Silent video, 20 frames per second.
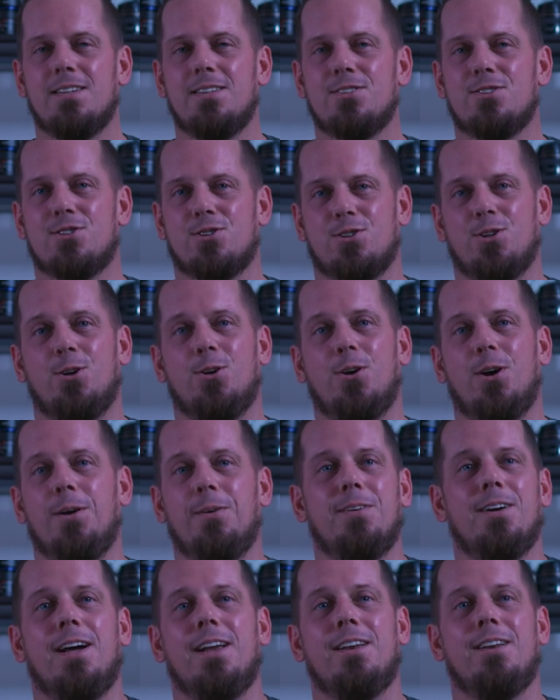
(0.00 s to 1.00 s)
So
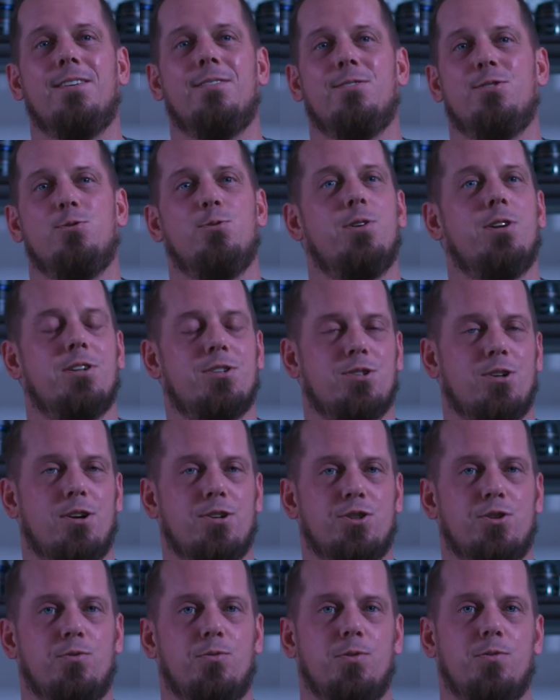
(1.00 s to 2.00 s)
I didn't do an
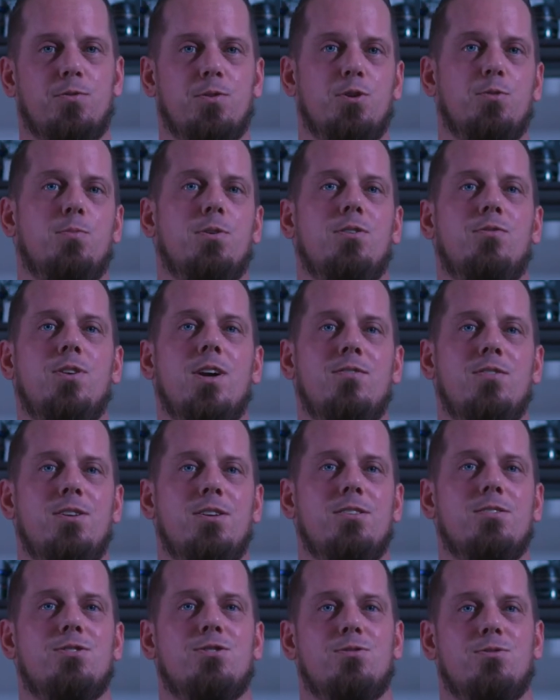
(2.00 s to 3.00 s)
exhaustive review, but if you have
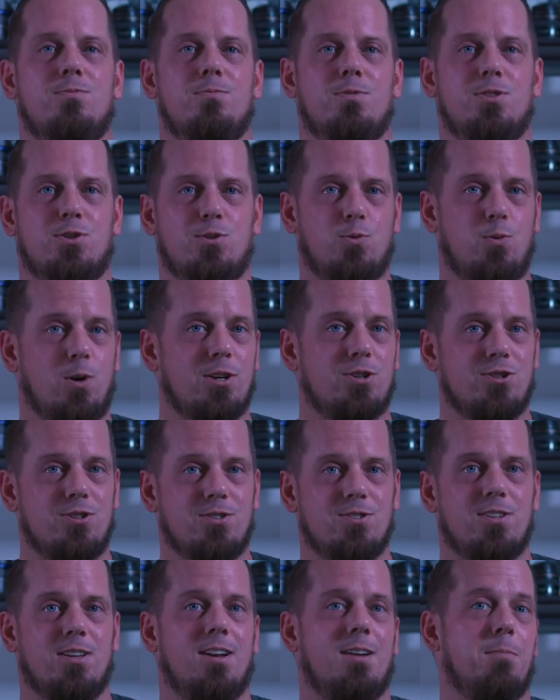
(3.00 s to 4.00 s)
any
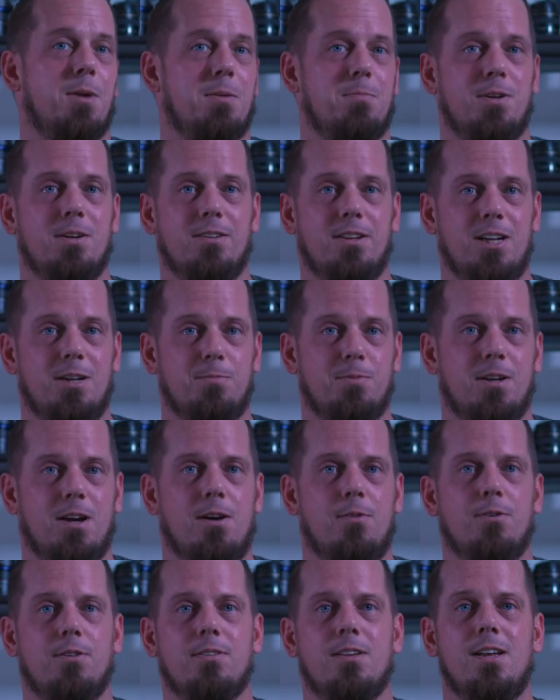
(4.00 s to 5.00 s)
questions that I might be able to help you
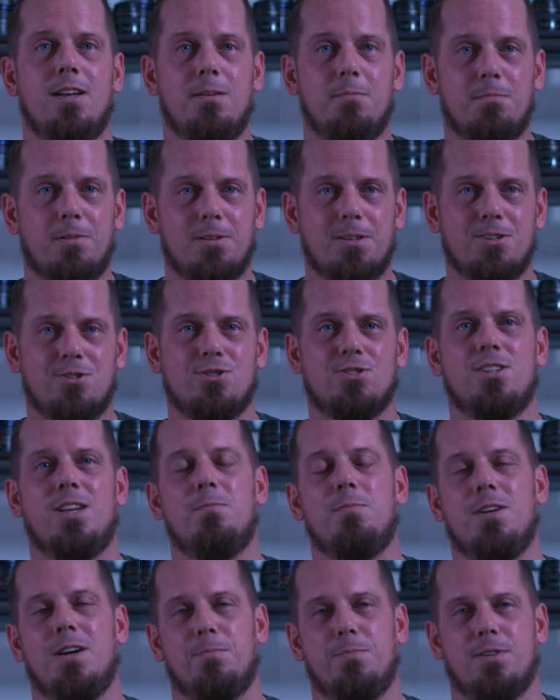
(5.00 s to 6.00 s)
out with, please just
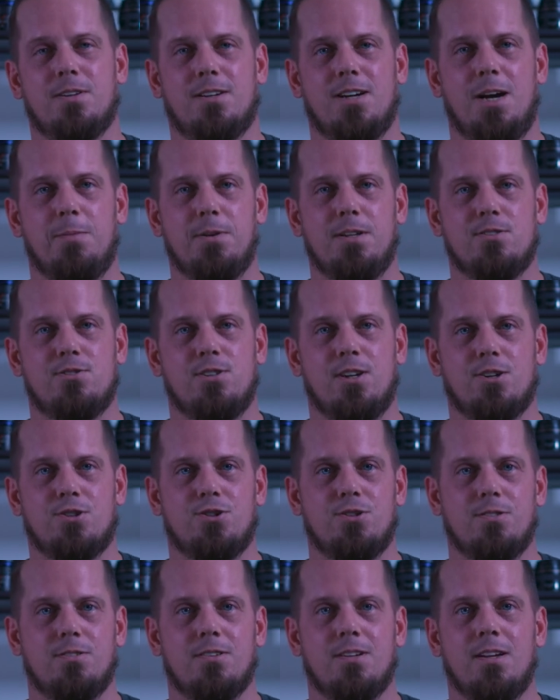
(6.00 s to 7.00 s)
hit me up in the comments
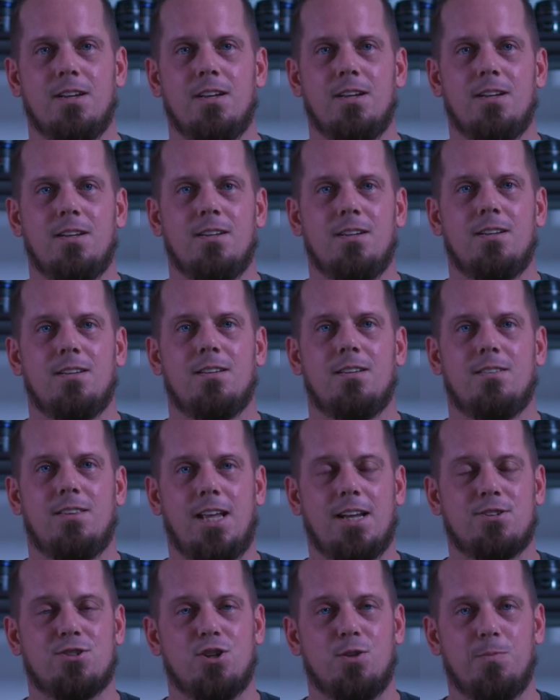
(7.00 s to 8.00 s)
section.
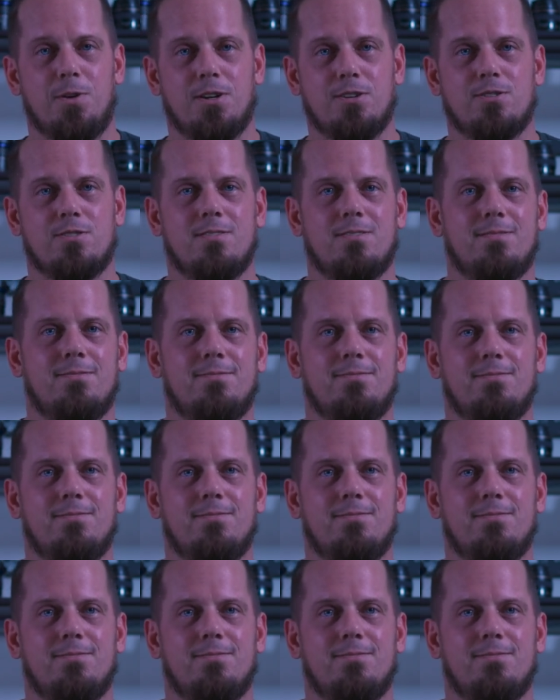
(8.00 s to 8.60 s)
Thanks so much.